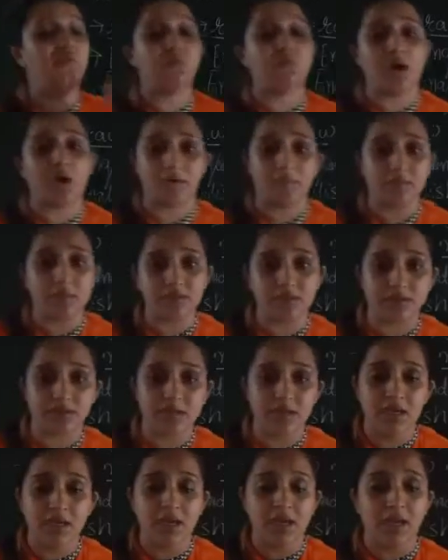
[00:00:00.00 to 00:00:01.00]
farmers,
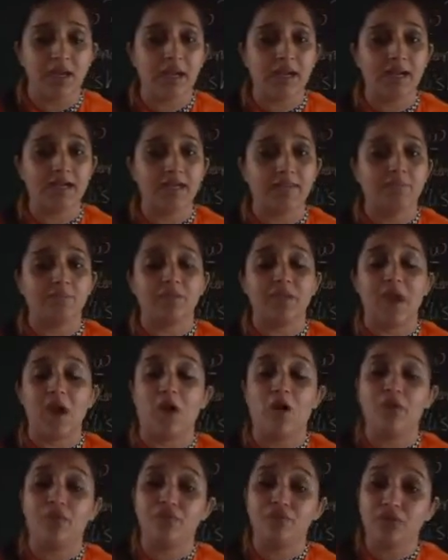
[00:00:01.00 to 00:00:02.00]
right?
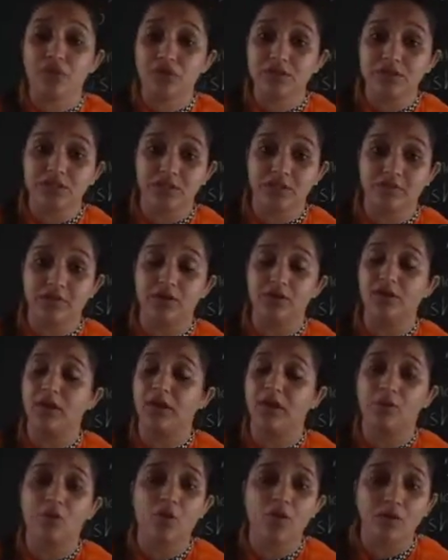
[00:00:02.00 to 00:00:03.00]
Of course they
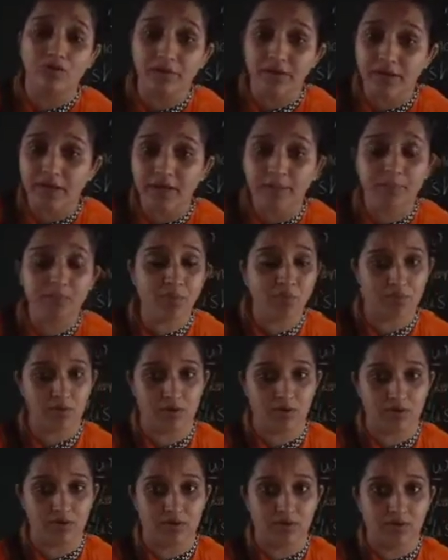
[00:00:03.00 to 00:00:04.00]
are already
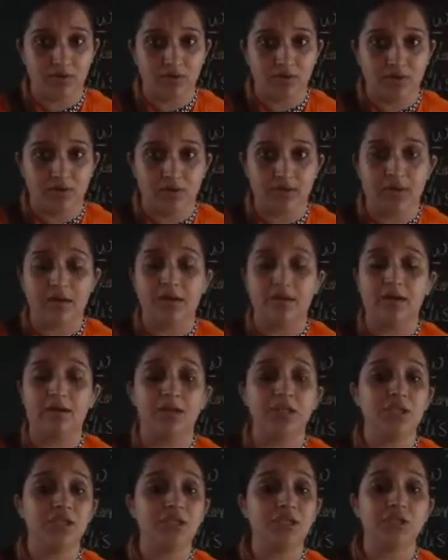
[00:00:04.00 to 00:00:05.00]
poor. Their
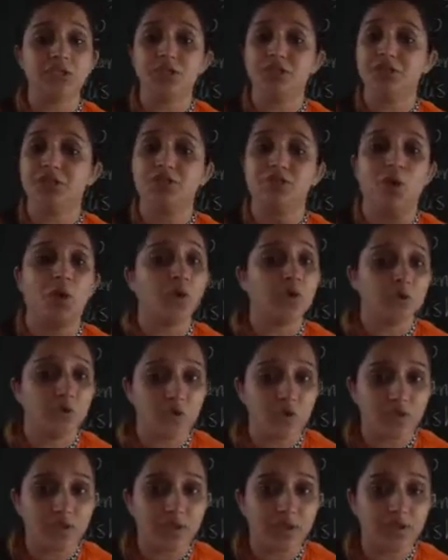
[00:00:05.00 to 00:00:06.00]
condition is not
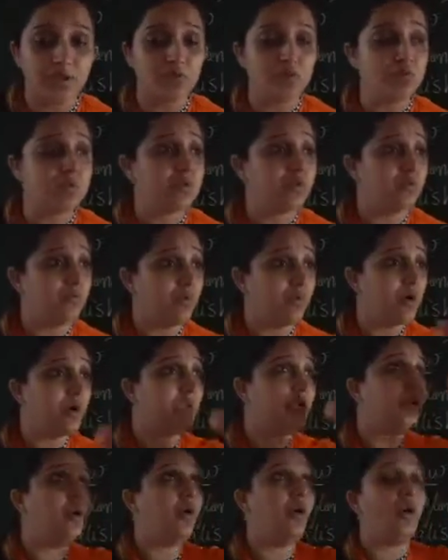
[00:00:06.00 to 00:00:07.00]
good. They used to work
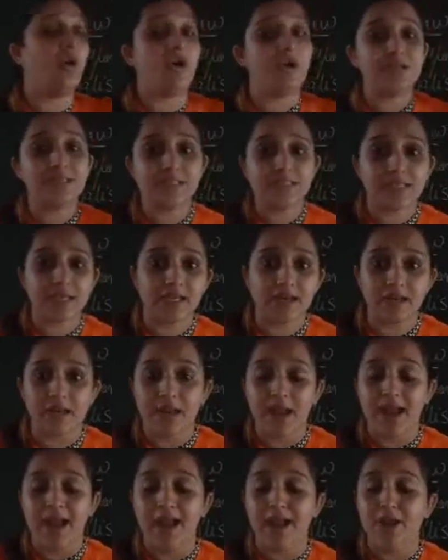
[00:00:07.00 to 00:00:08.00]
in a hot sun
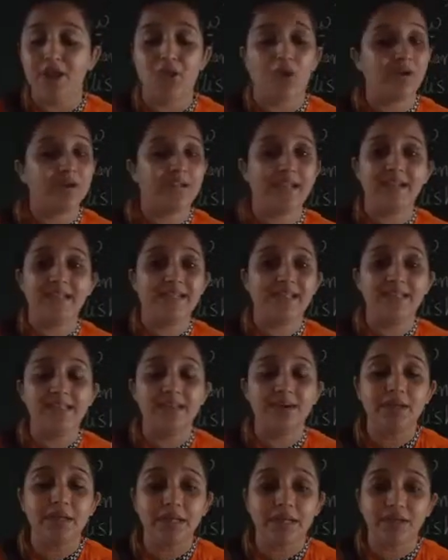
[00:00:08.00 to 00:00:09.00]
and not getting
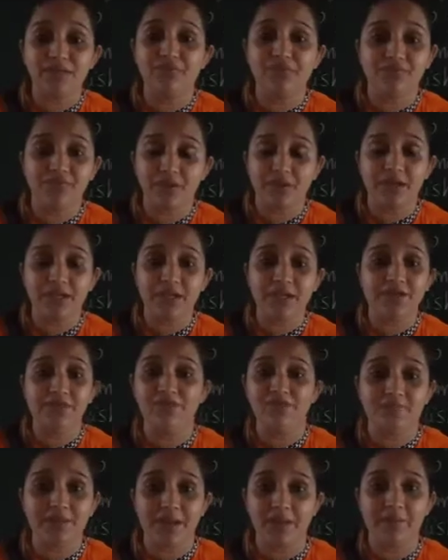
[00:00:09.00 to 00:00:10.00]
the
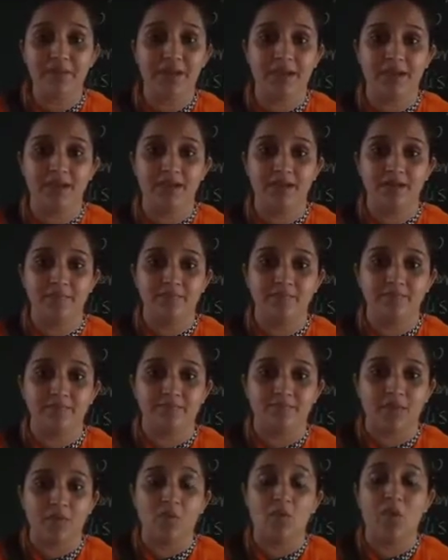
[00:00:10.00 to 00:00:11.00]
enough payment.
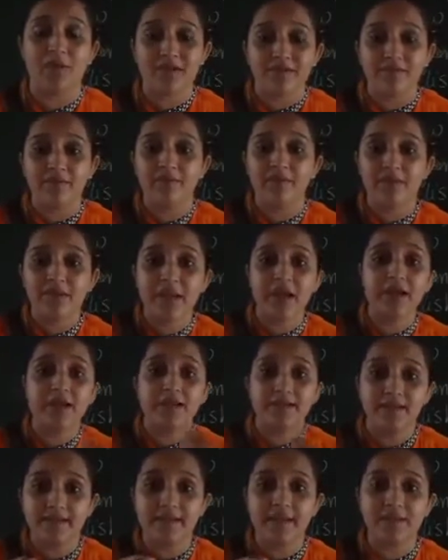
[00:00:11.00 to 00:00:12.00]
Whatever we are
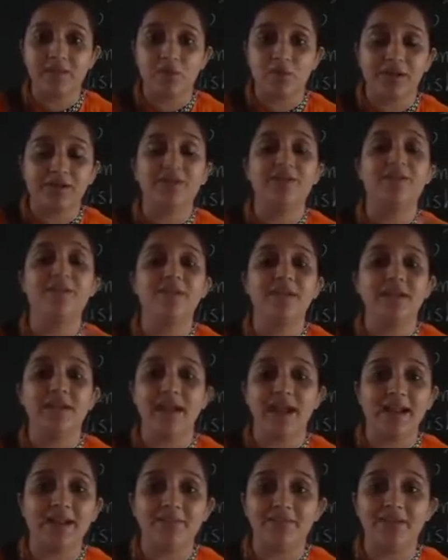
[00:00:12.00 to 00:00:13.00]
eating, whatever we
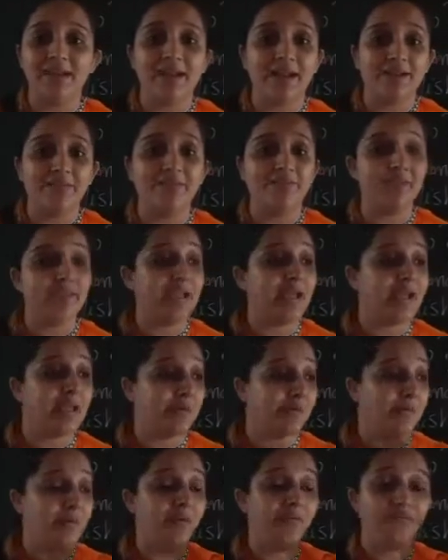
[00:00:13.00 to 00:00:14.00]
get with the
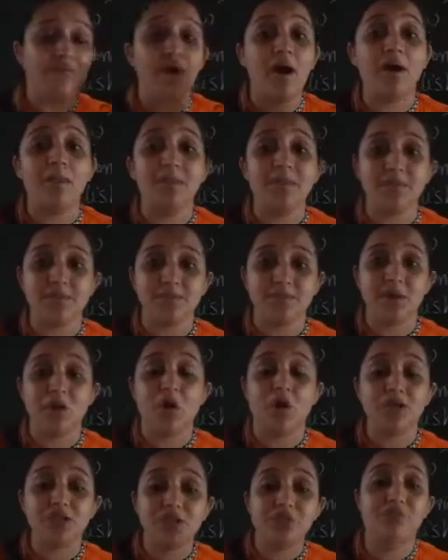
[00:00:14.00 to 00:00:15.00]
help of farmers,
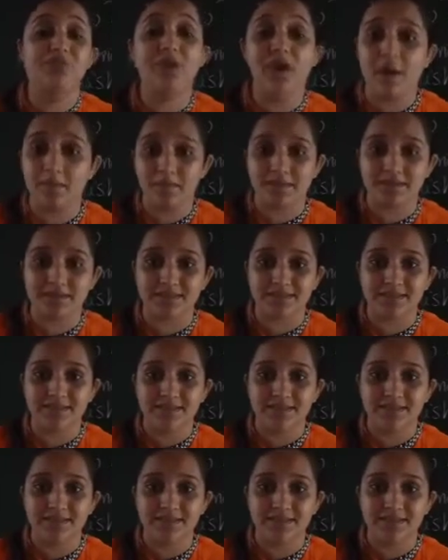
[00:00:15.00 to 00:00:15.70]
because of farmers,